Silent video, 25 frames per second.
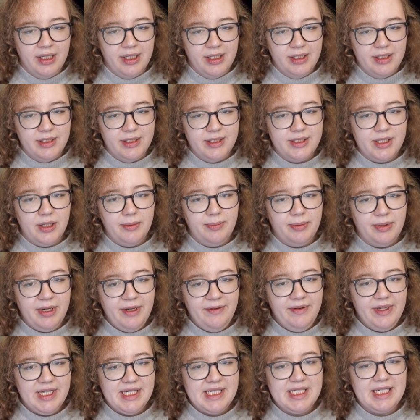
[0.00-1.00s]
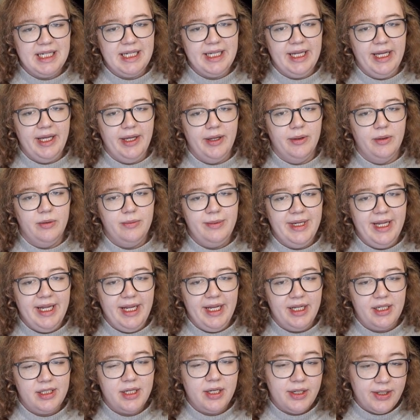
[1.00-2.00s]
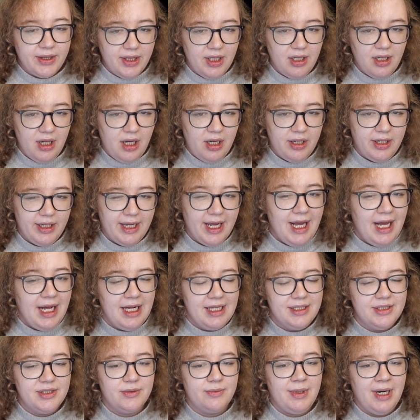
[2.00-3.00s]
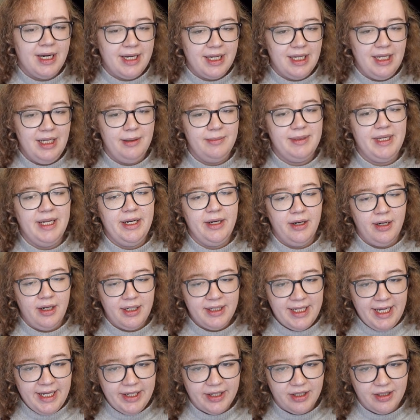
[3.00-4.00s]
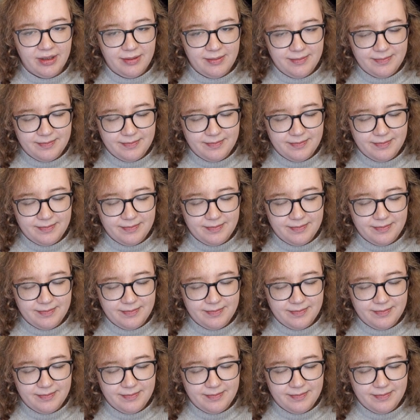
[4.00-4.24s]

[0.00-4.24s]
So previously, we took the log and directly updated our data,